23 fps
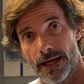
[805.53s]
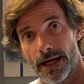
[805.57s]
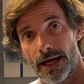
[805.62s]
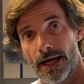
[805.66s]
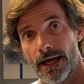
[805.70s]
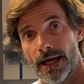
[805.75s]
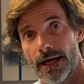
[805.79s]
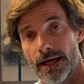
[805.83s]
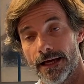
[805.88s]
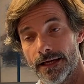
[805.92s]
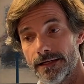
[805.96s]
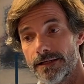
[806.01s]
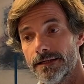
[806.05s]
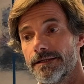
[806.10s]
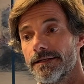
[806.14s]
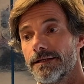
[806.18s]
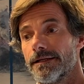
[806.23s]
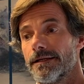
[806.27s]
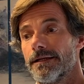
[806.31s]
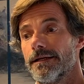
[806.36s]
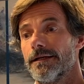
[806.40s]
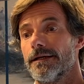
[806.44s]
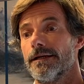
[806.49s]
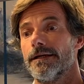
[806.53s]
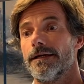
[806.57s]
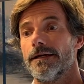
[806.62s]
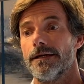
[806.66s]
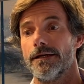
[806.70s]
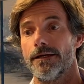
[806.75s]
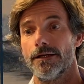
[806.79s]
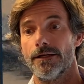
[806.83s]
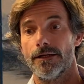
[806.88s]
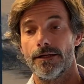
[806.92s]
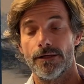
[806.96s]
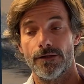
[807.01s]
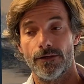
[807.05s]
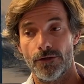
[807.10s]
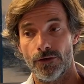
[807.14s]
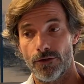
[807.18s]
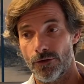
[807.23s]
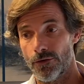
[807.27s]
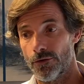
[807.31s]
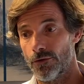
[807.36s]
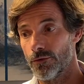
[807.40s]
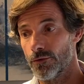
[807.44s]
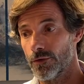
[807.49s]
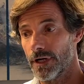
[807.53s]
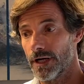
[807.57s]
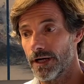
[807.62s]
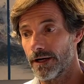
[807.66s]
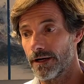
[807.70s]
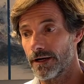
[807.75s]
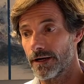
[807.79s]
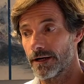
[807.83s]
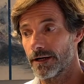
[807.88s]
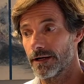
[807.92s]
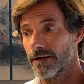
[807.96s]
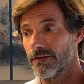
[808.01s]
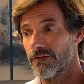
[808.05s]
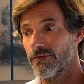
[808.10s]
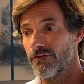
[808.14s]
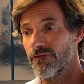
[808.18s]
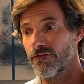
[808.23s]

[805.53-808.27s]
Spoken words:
and you are